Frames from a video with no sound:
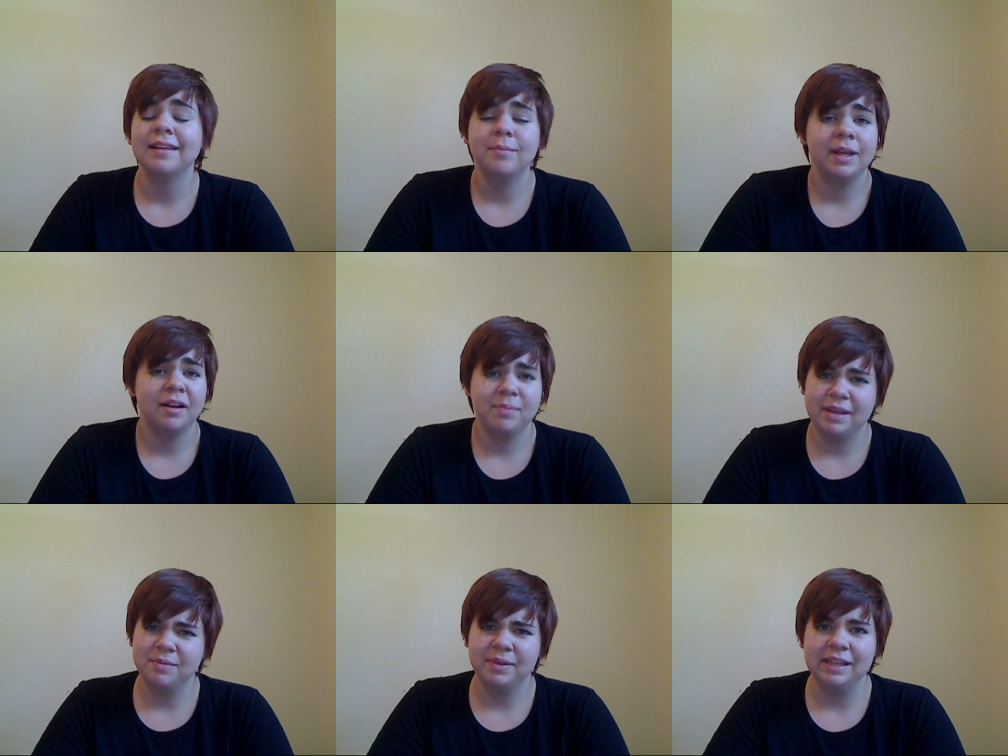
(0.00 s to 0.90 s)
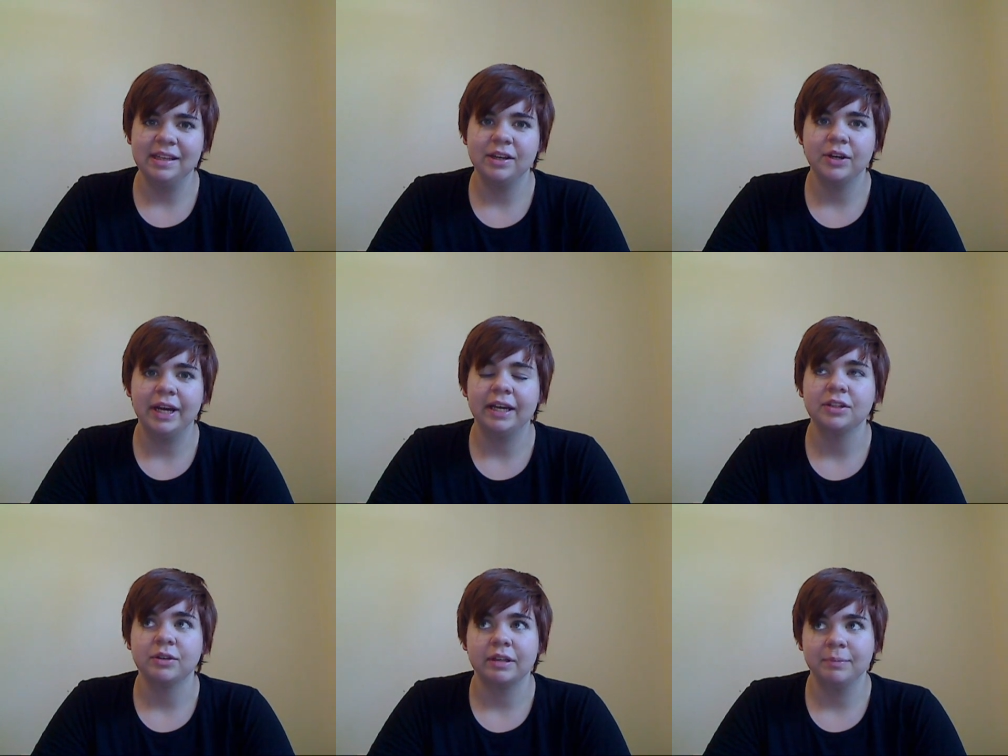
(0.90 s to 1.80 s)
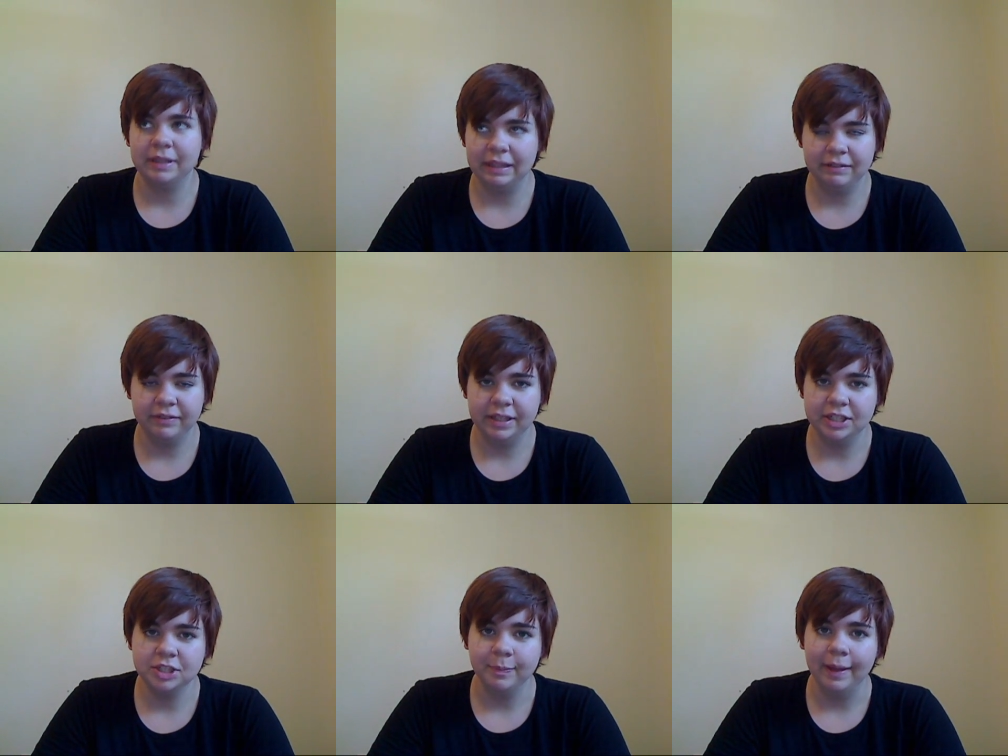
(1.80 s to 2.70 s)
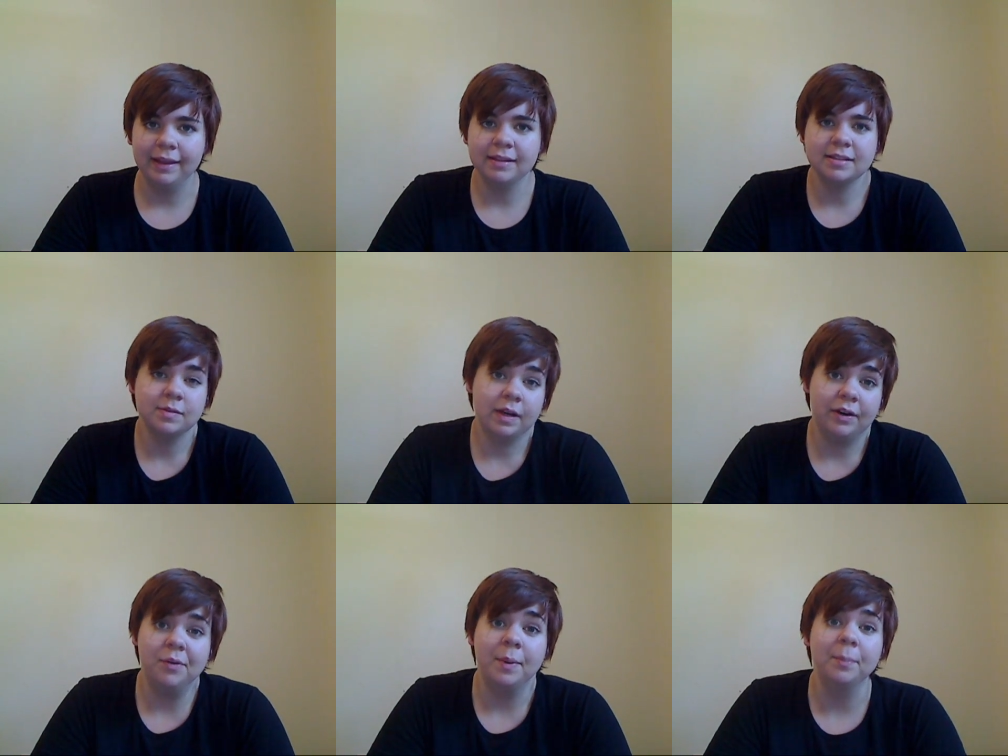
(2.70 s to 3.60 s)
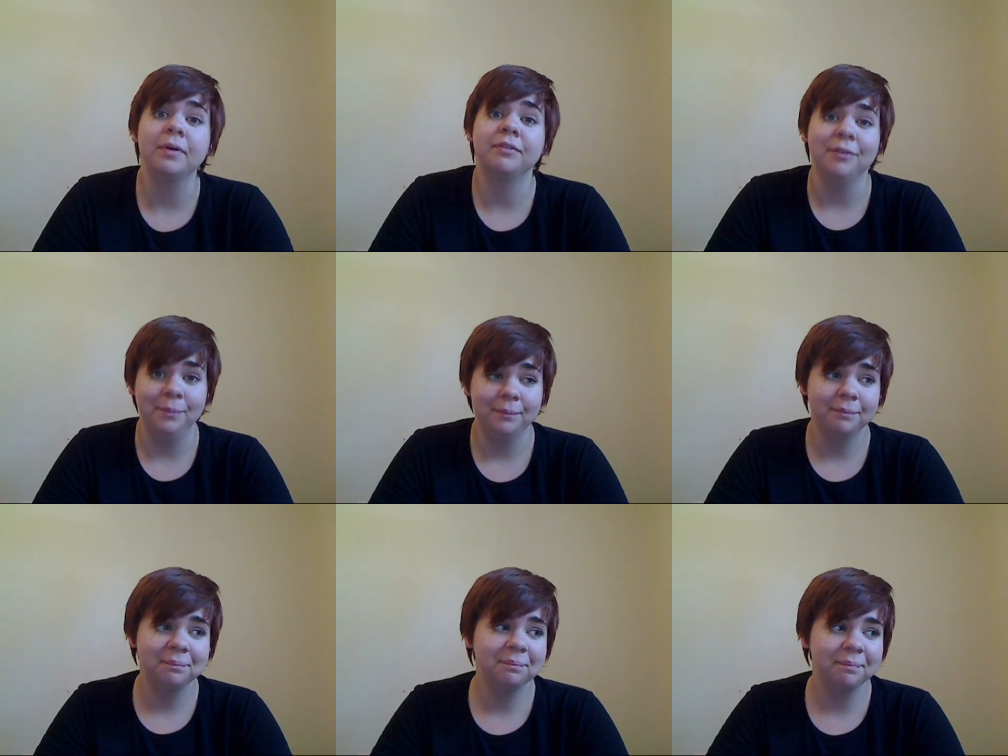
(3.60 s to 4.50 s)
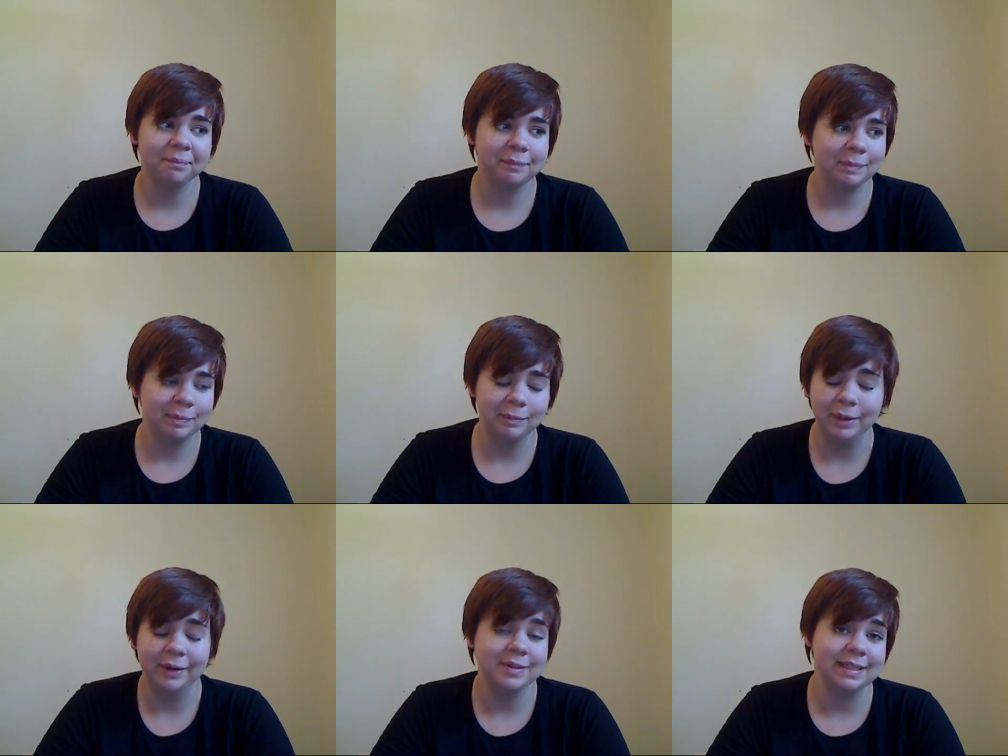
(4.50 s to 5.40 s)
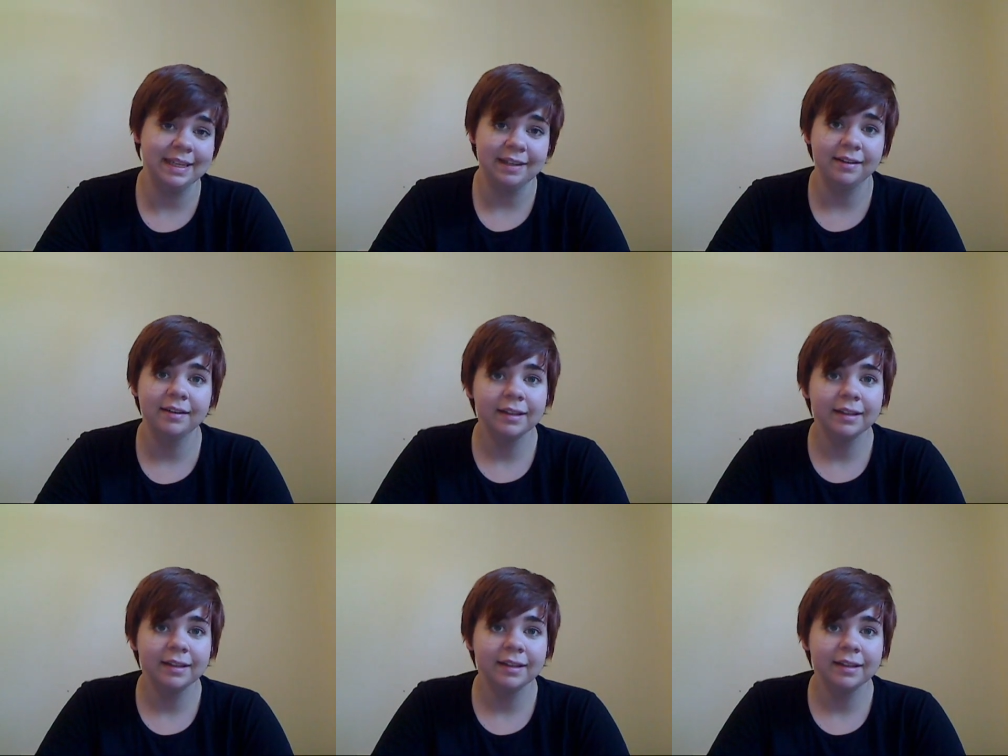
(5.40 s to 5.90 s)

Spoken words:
they may not be completely correct or completely finished, but this is what I remember from when I was a kid.